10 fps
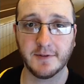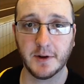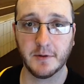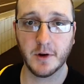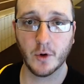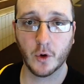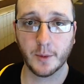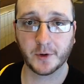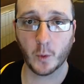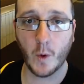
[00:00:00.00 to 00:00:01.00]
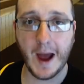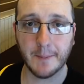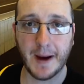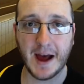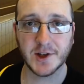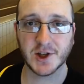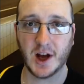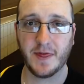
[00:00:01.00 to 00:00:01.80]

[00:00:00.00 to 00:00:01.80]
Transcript: giving an enormous wet patch,